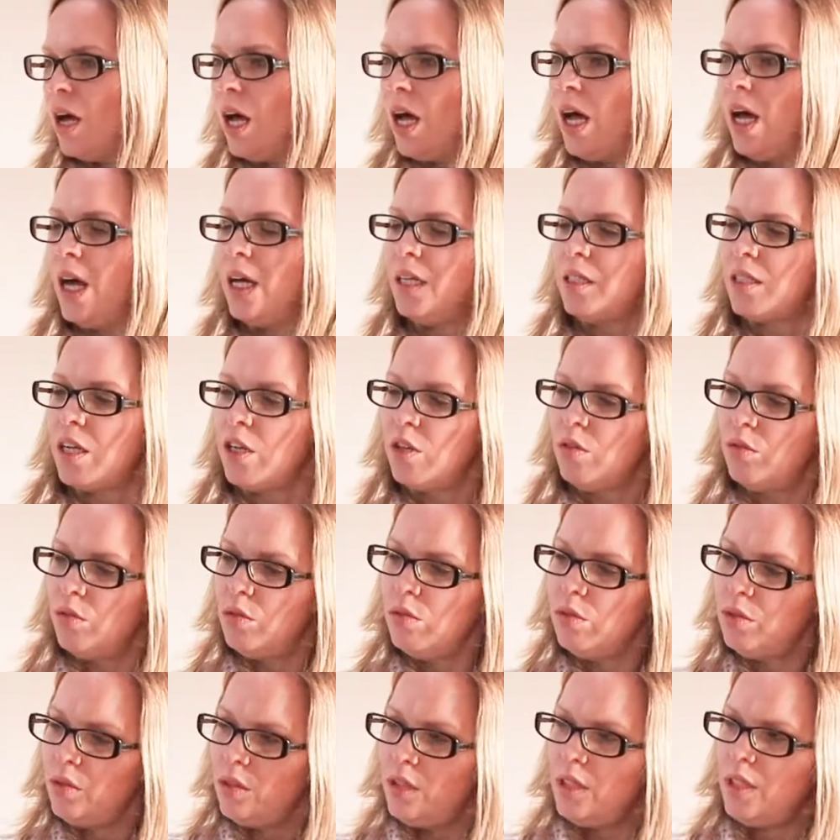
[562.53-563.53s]
And I
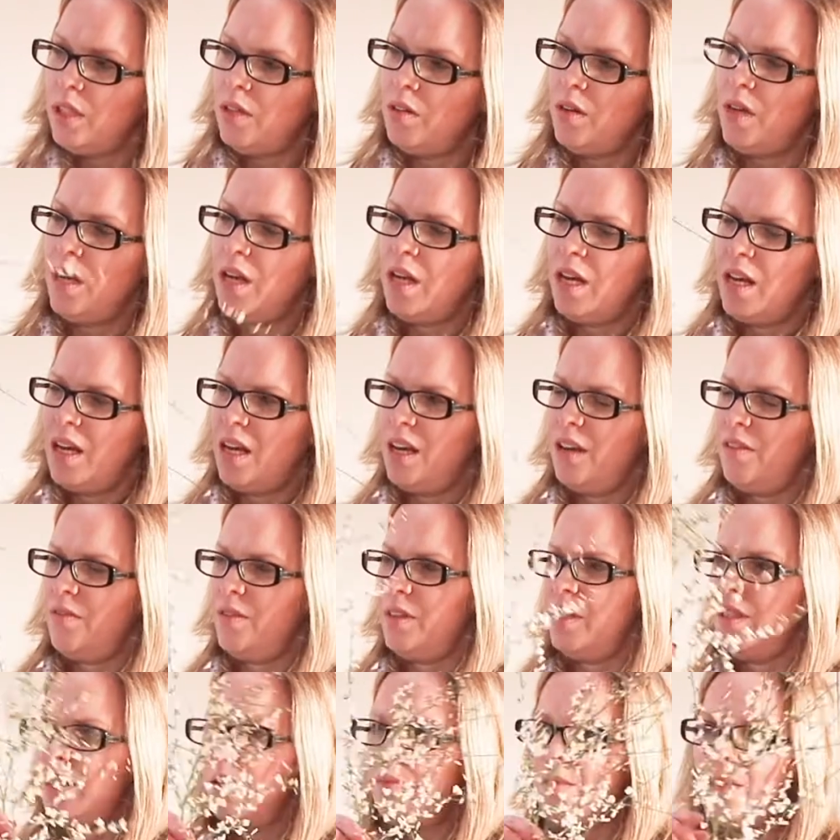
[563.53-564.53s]
also
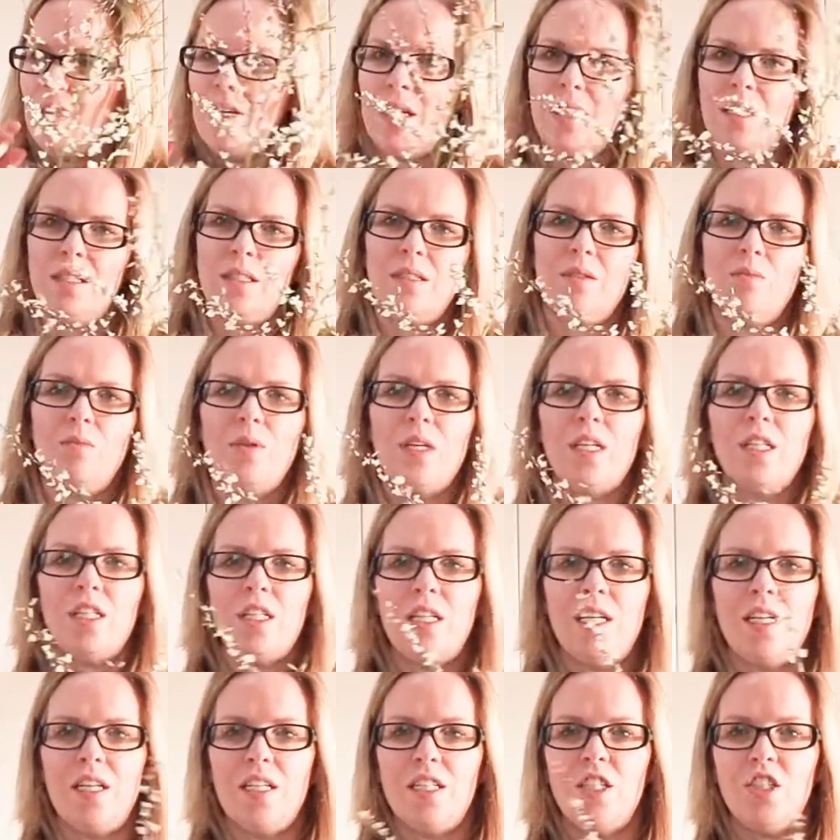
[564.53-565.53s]
have some of this, which
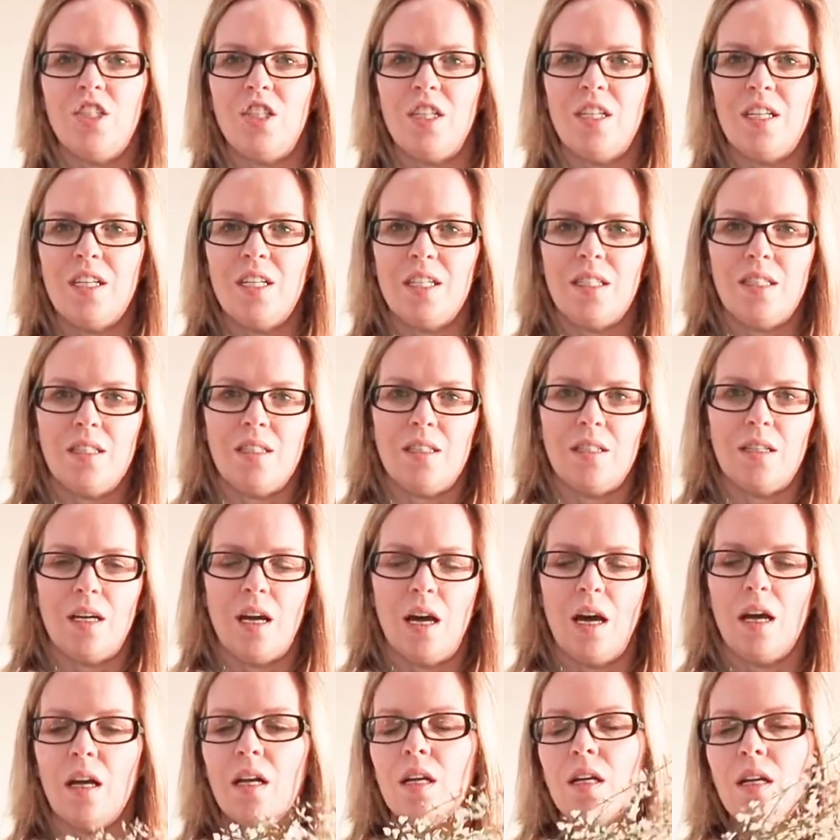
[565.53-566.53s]
is
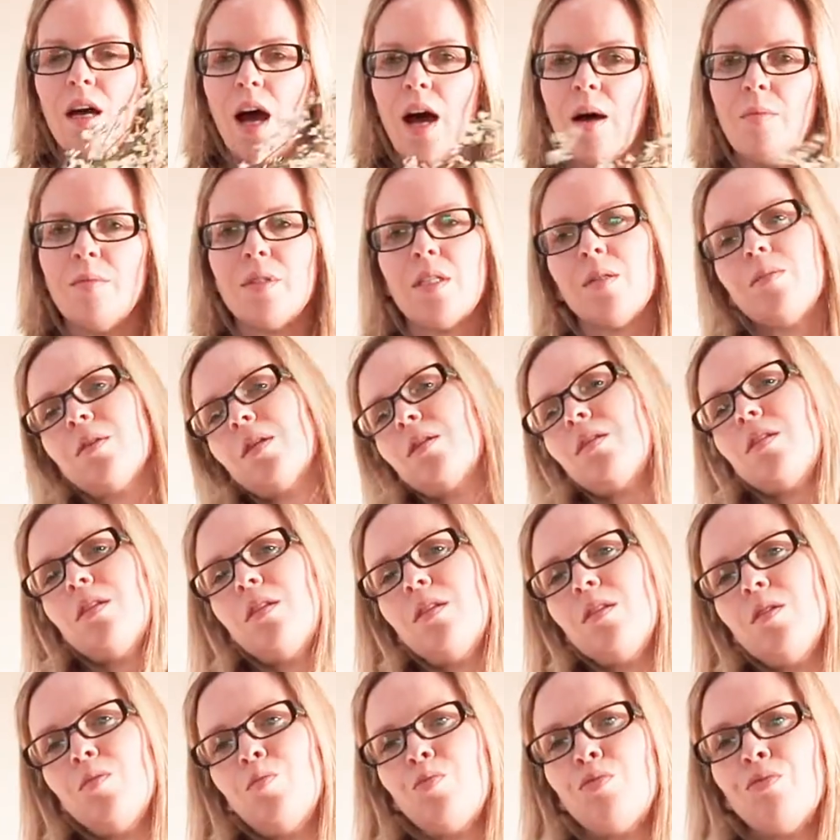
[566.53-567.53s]
Janista, sometimes known
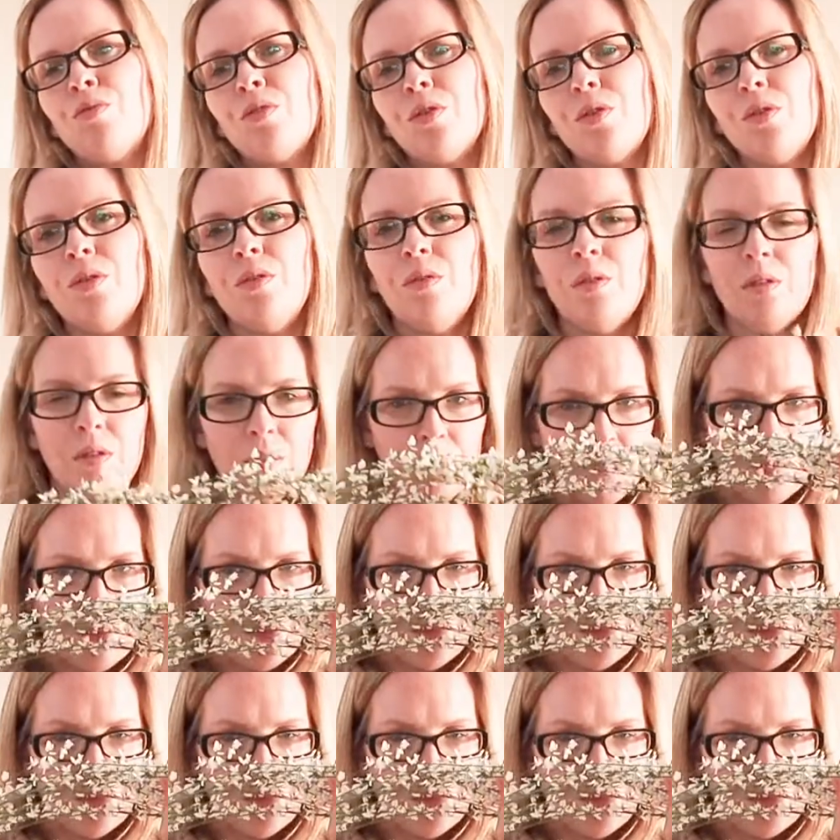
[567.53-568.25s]
as Brune.